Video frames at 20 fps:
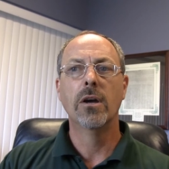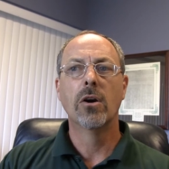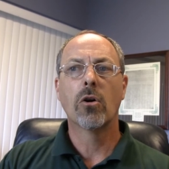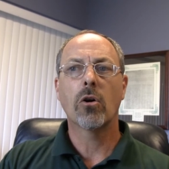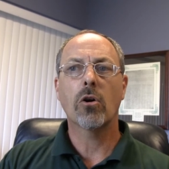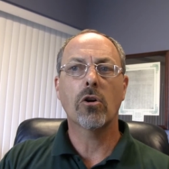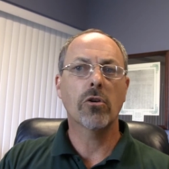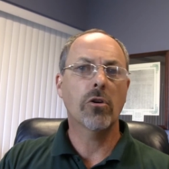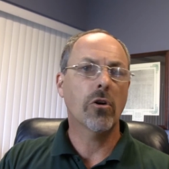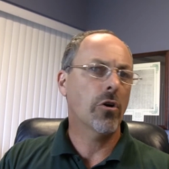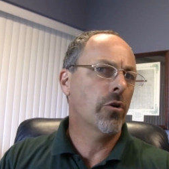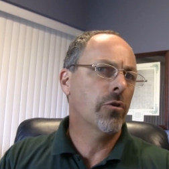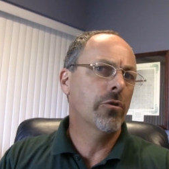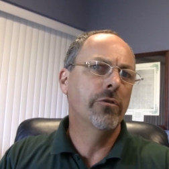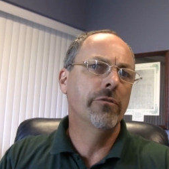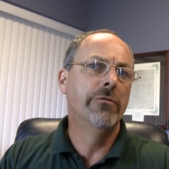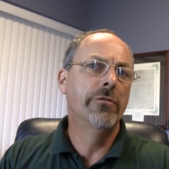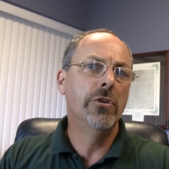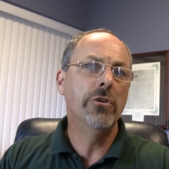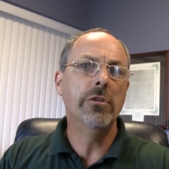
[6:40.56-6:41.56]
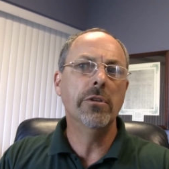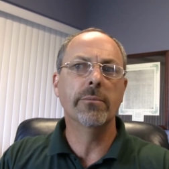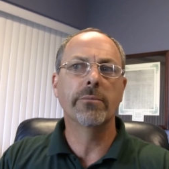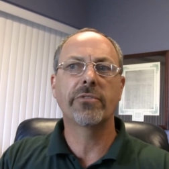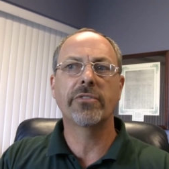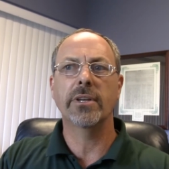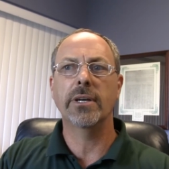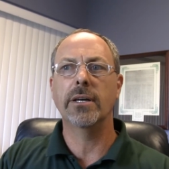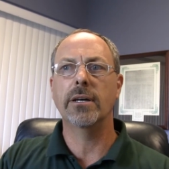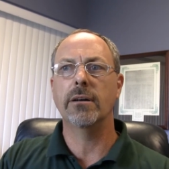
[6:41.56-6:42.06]
or who view
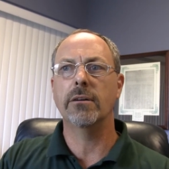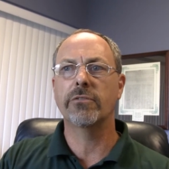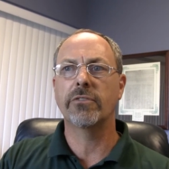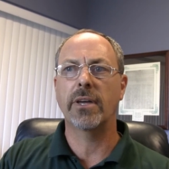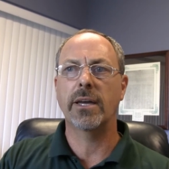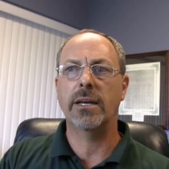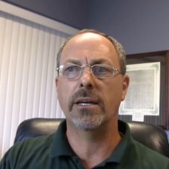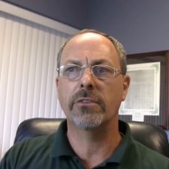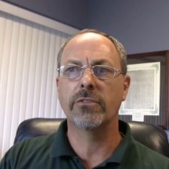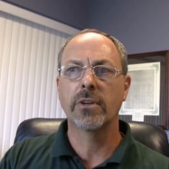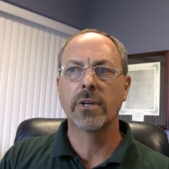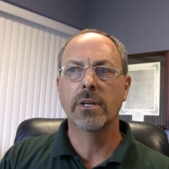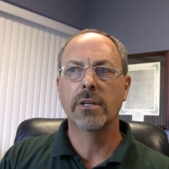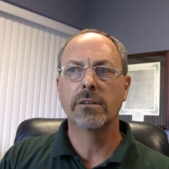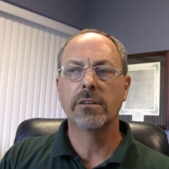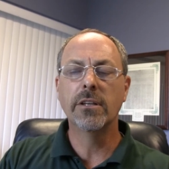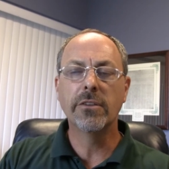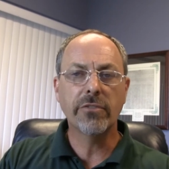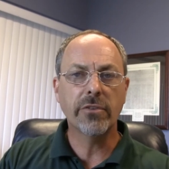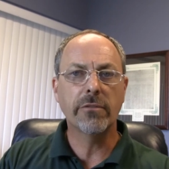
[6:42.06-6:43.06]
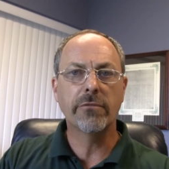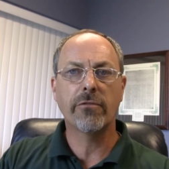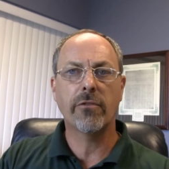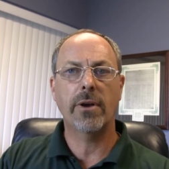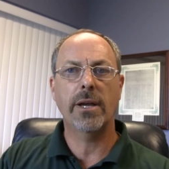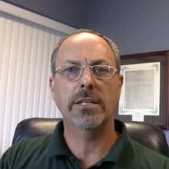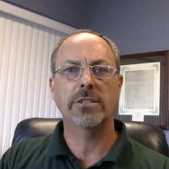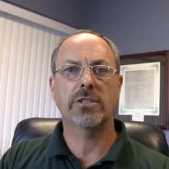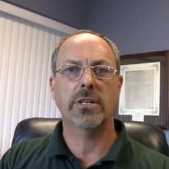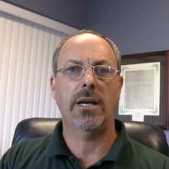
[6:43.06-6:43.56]
themselves as
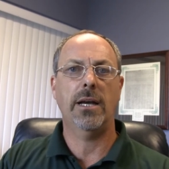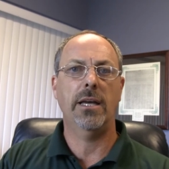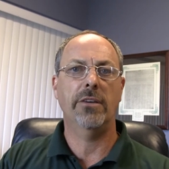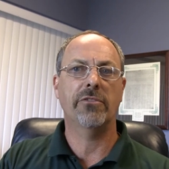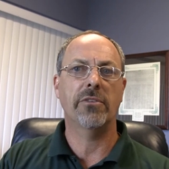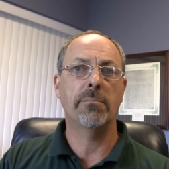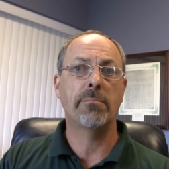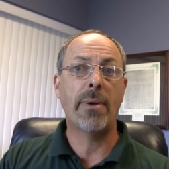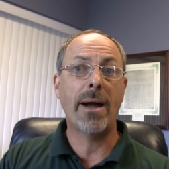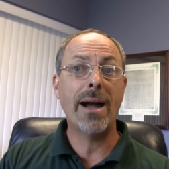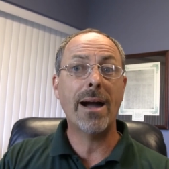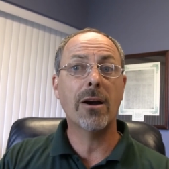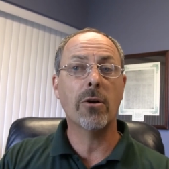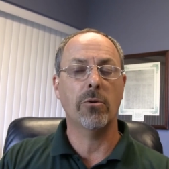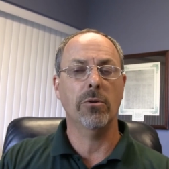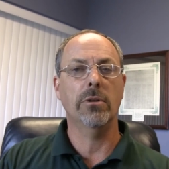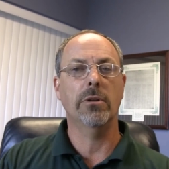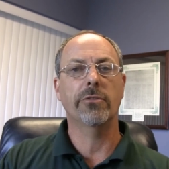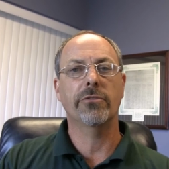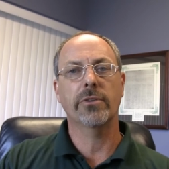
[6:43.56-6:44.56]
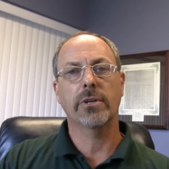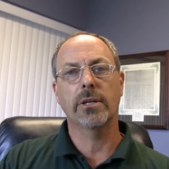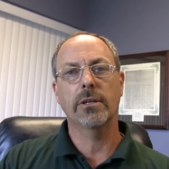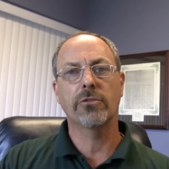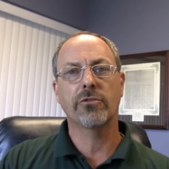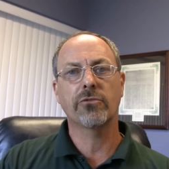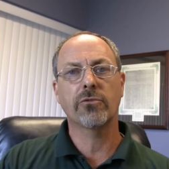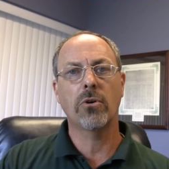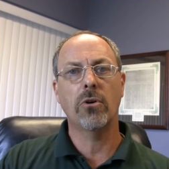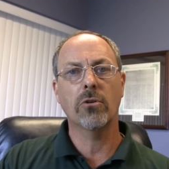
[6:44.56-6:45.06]
disenfranchised and powerless
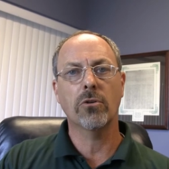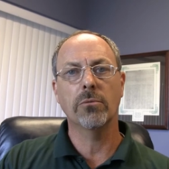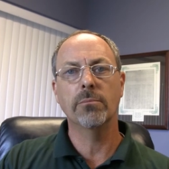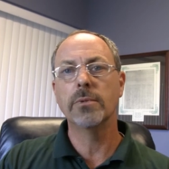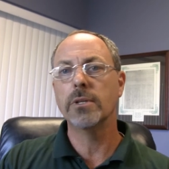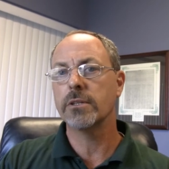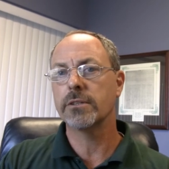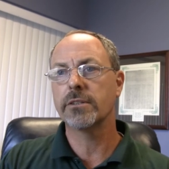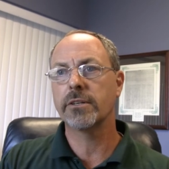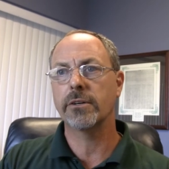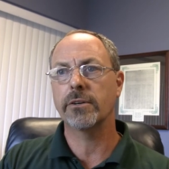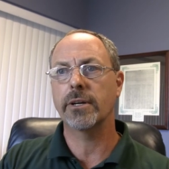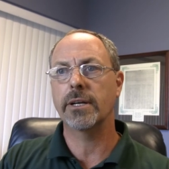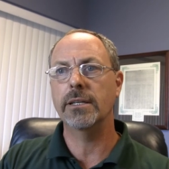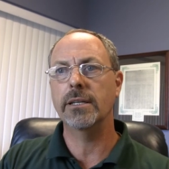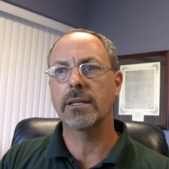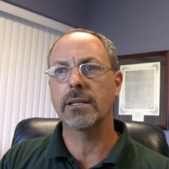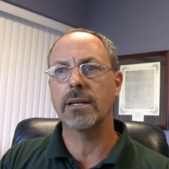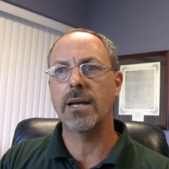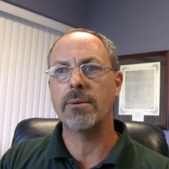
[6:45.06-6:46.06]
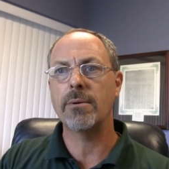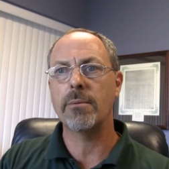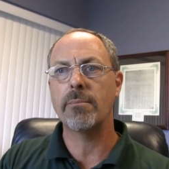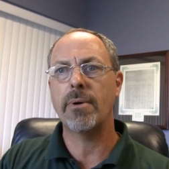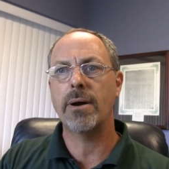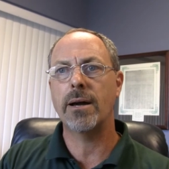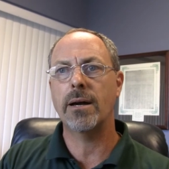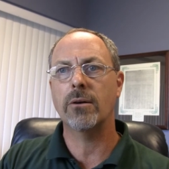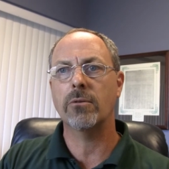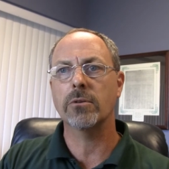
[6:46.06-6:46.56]
against stronger military and economic
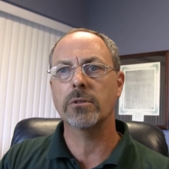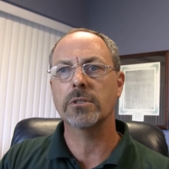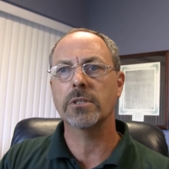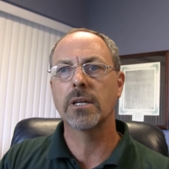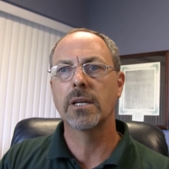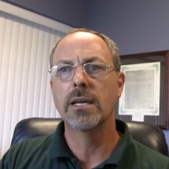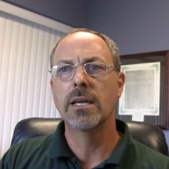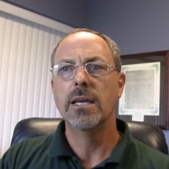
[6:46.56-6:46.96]
powers.